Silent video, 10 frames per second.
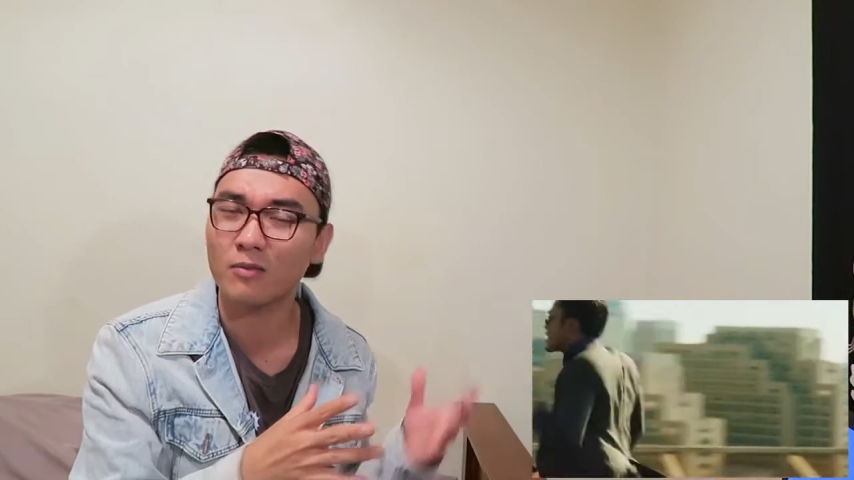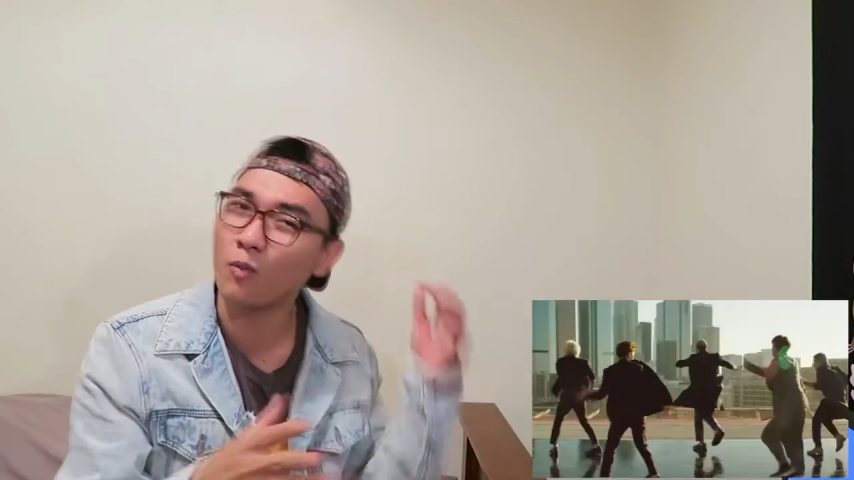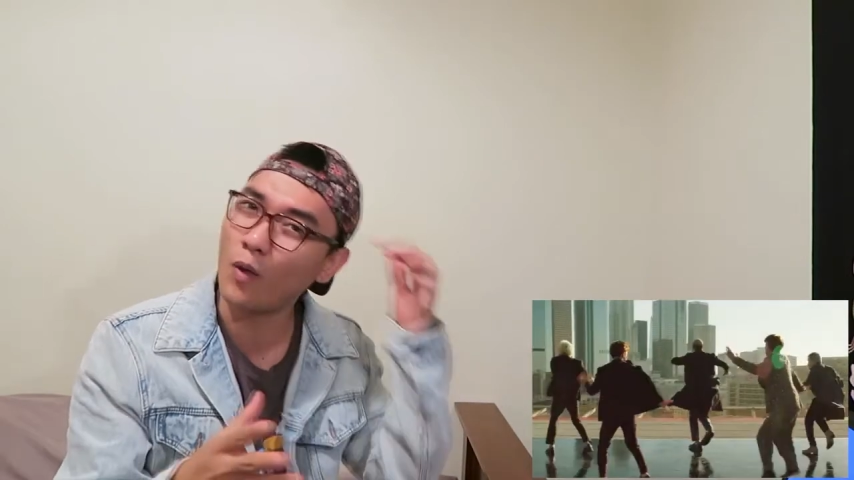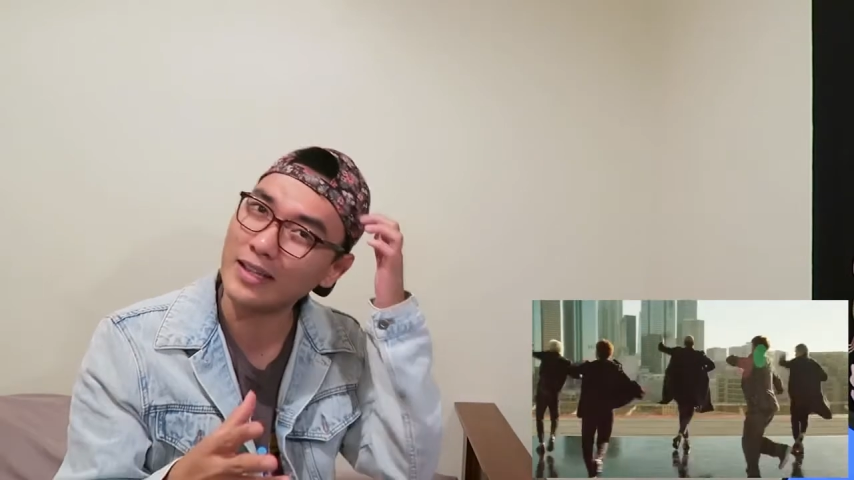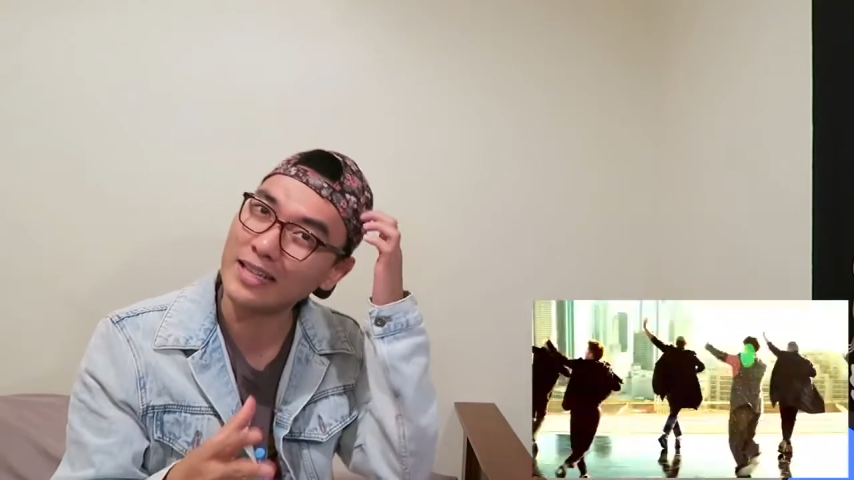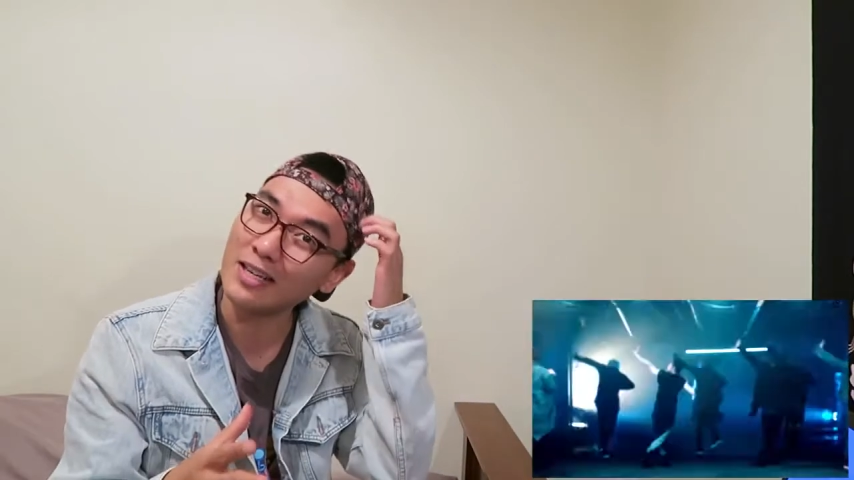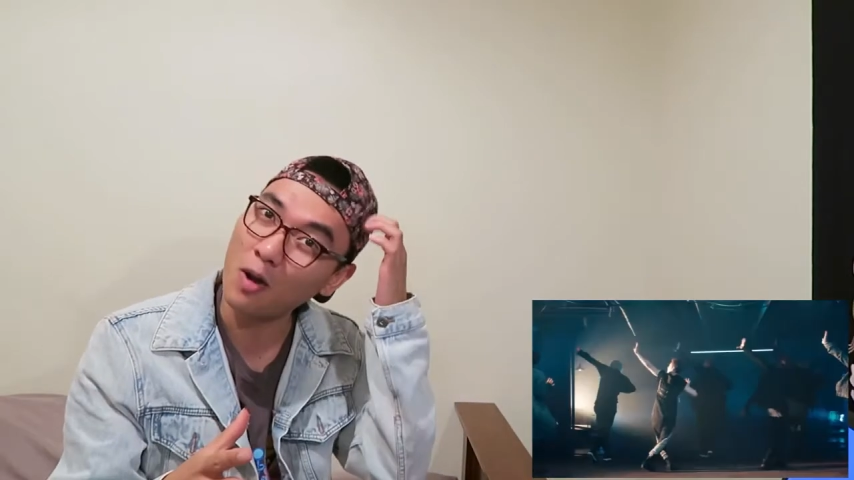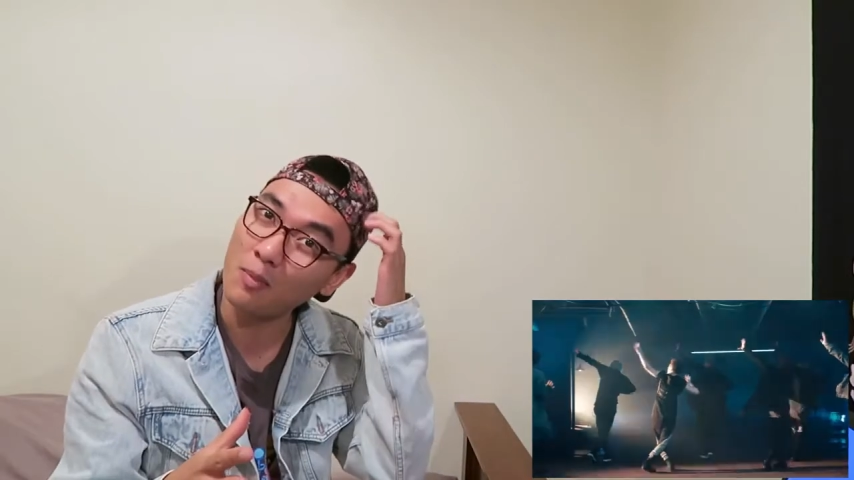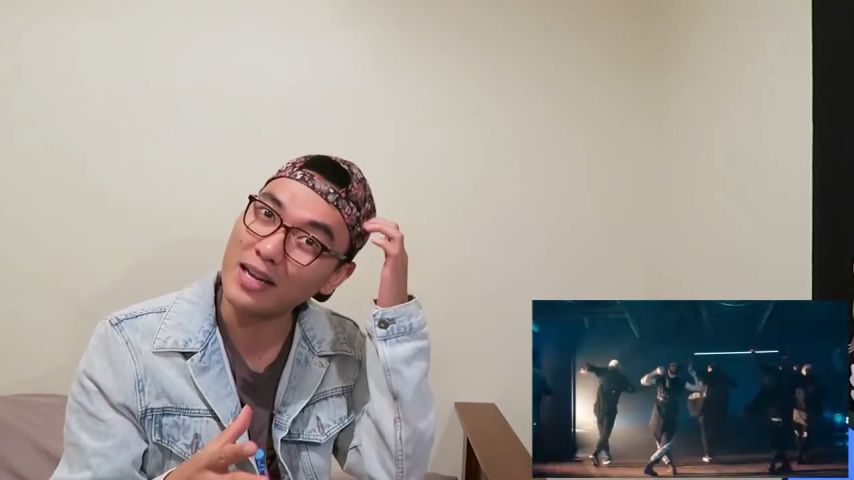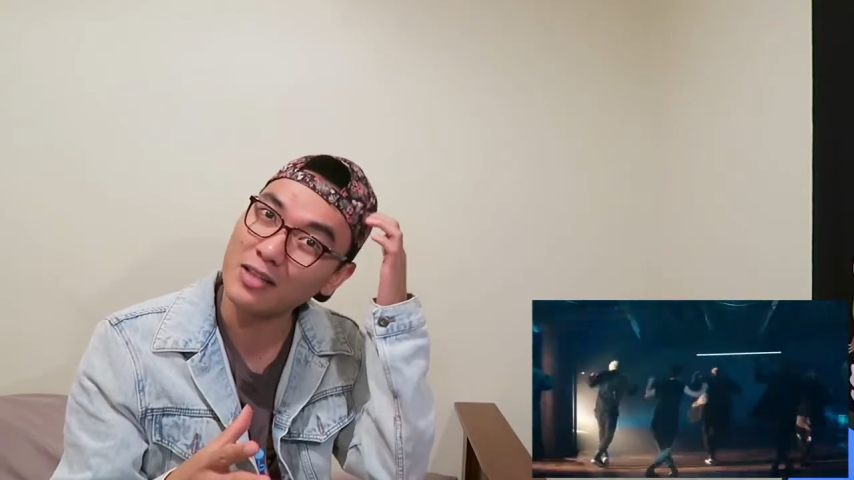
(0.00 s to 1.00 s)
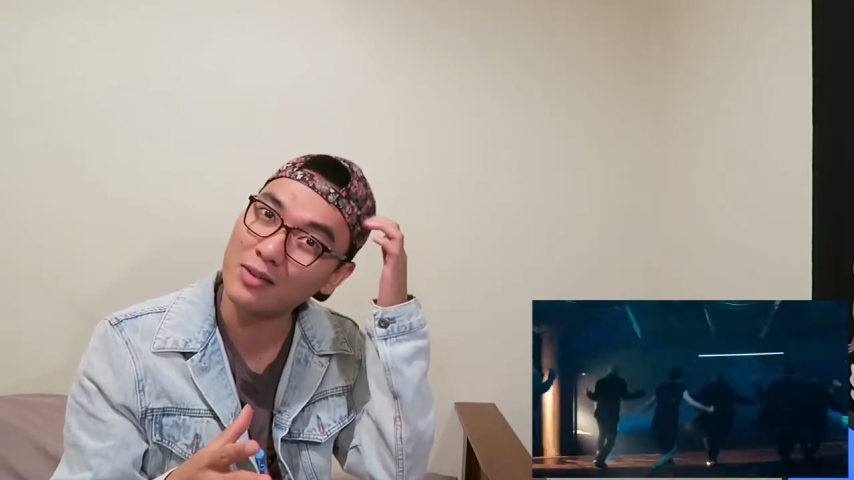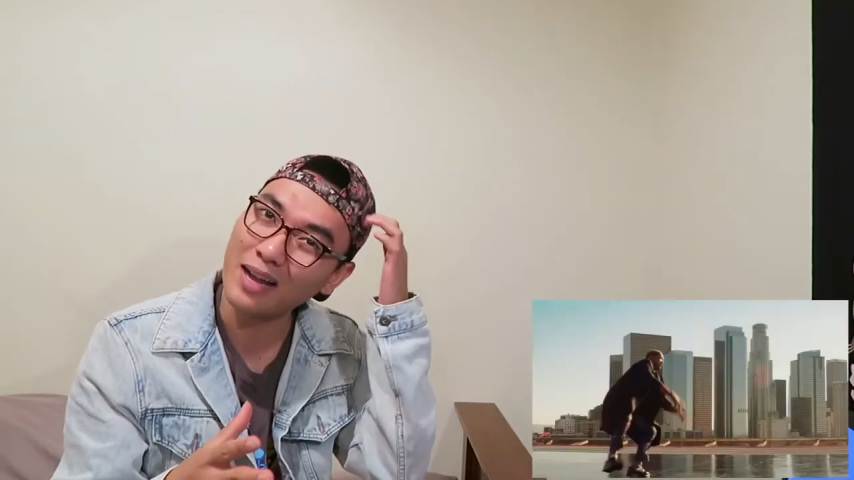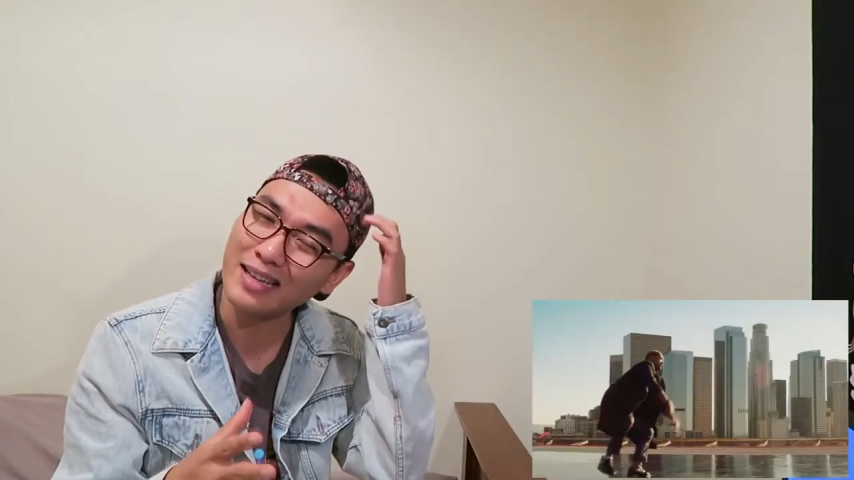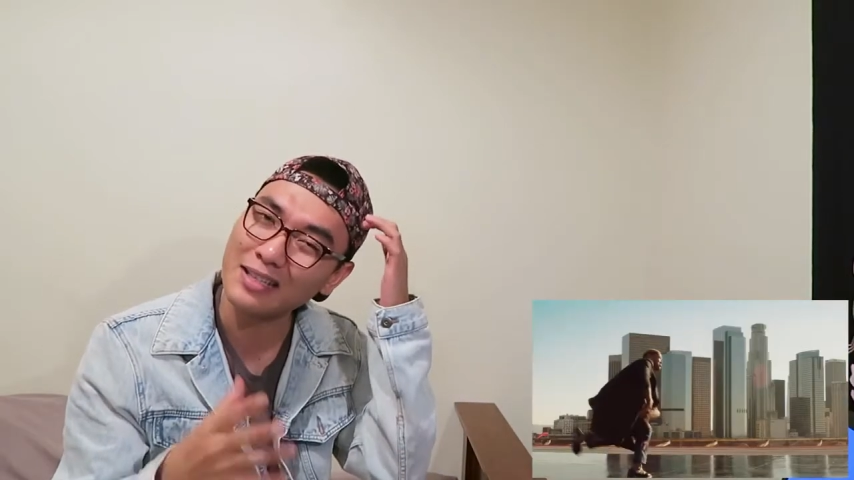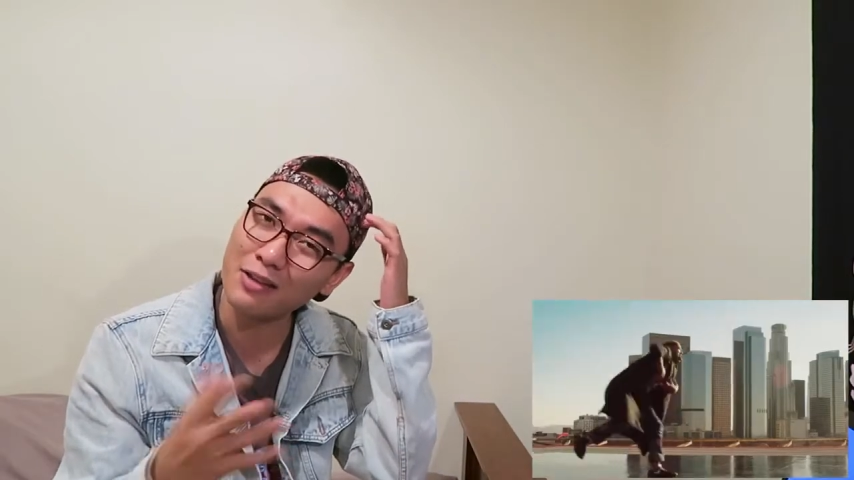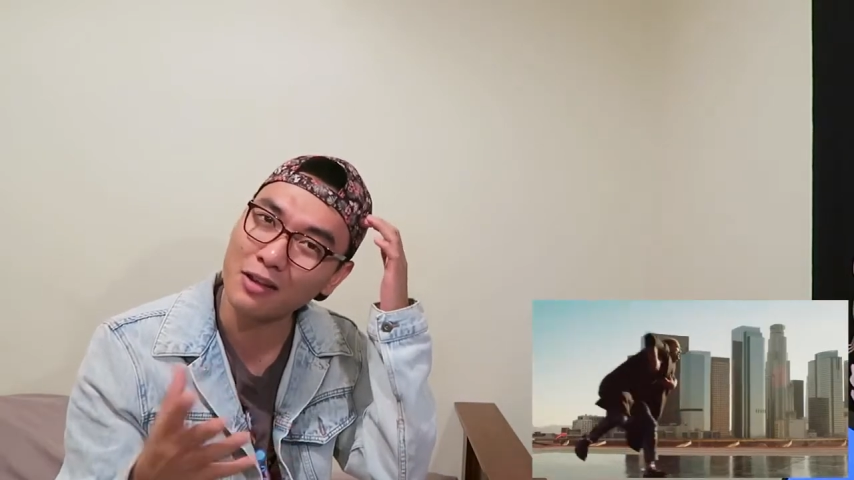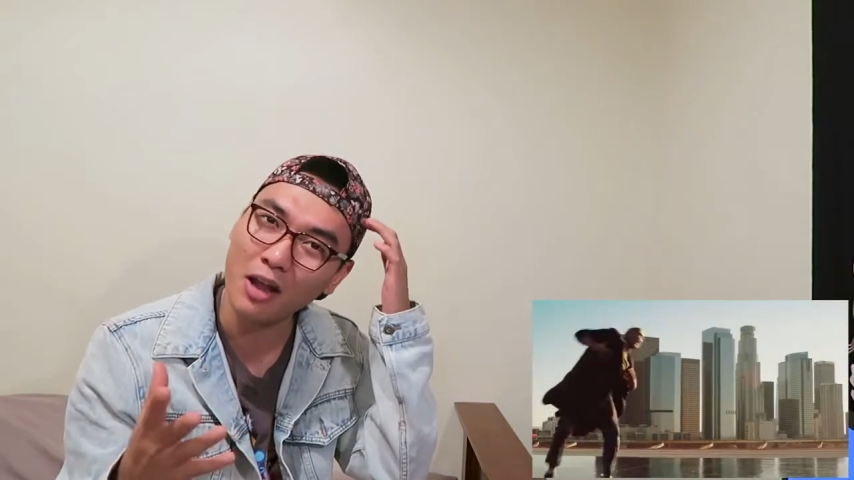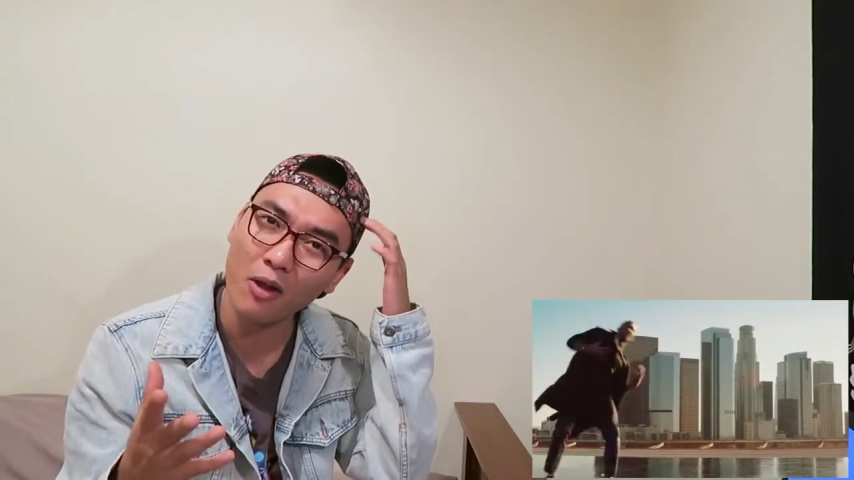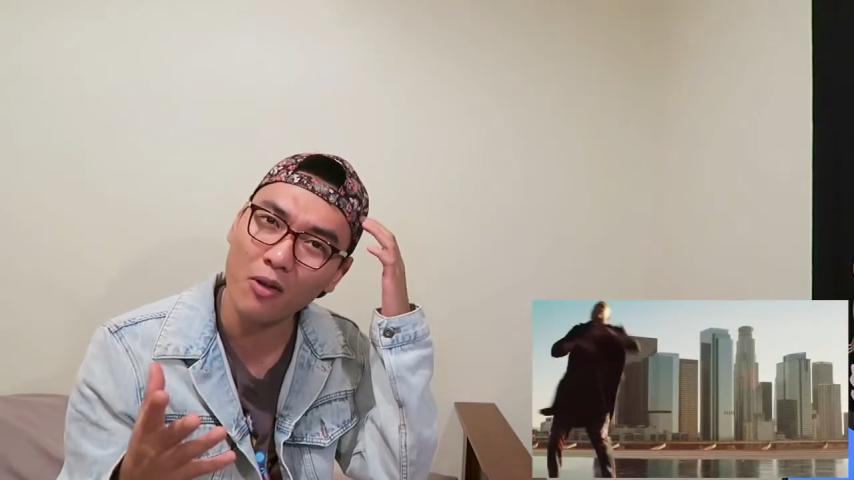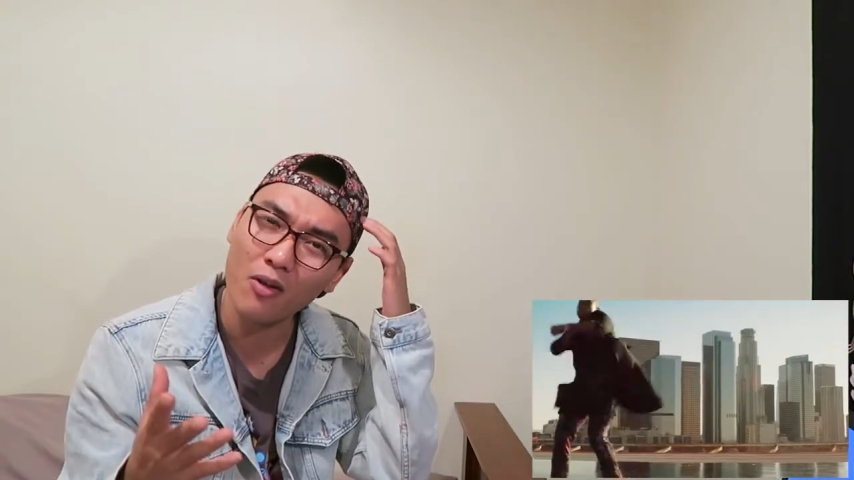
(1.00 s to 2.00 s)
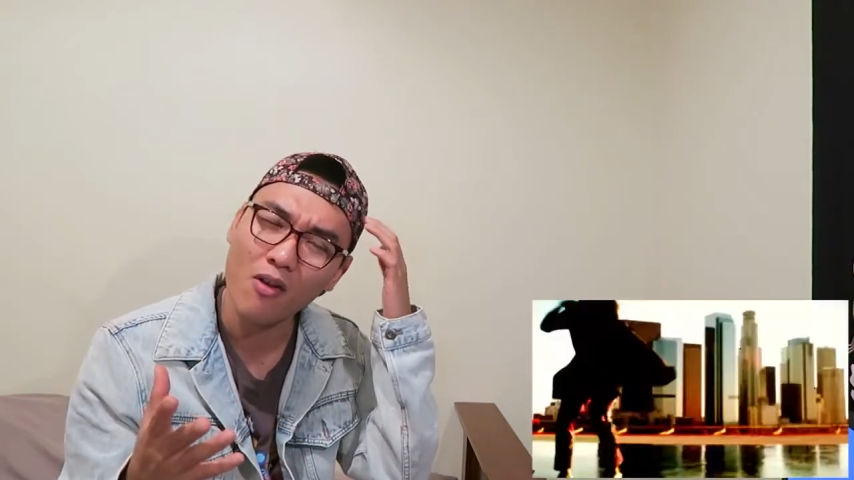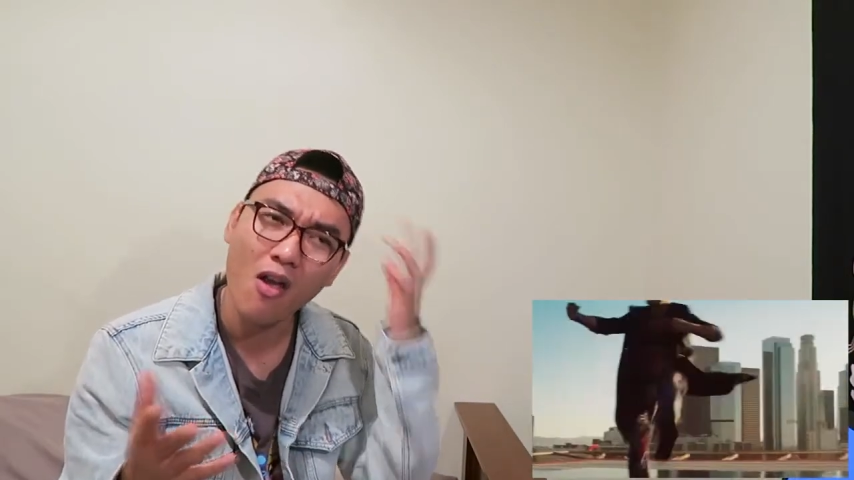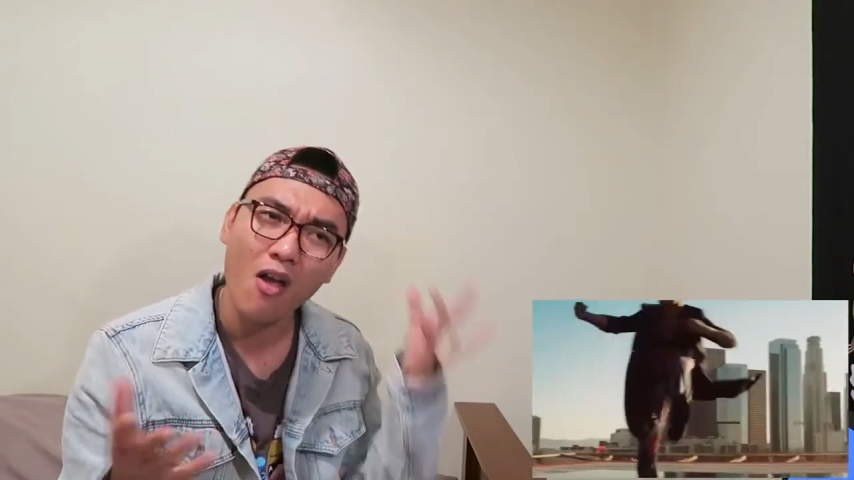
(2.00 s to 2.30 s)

what they normally do, like disco